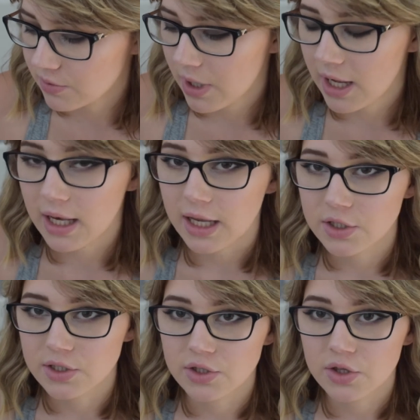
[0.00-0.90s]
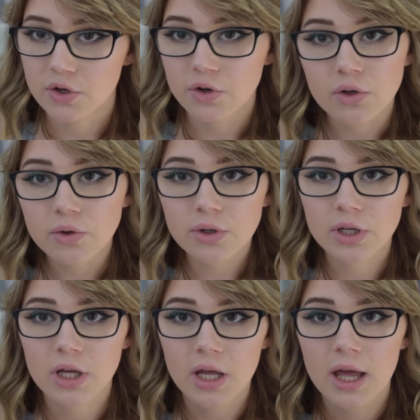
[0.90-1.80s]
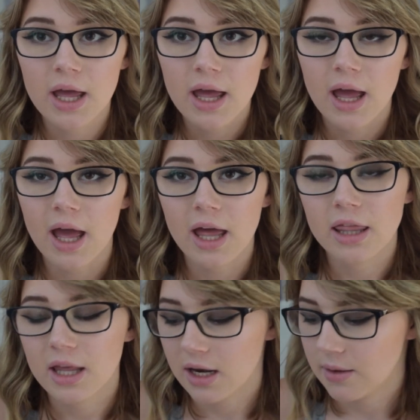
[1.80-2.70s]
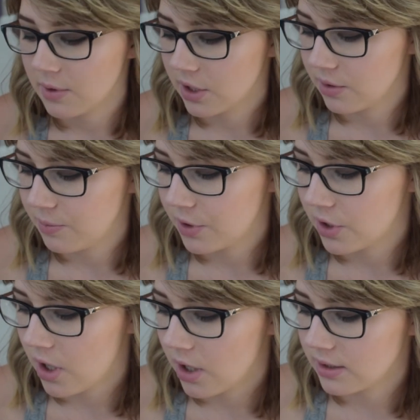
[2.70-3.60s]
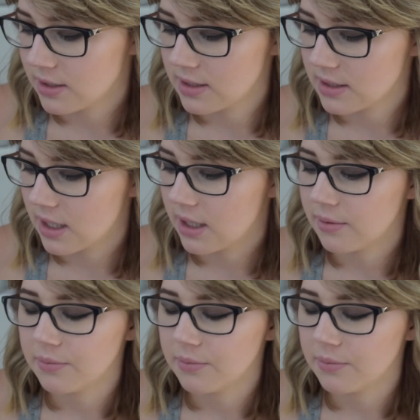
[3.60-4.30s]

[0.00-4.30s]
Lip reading: my eyelashes through, and then I'm going to put on some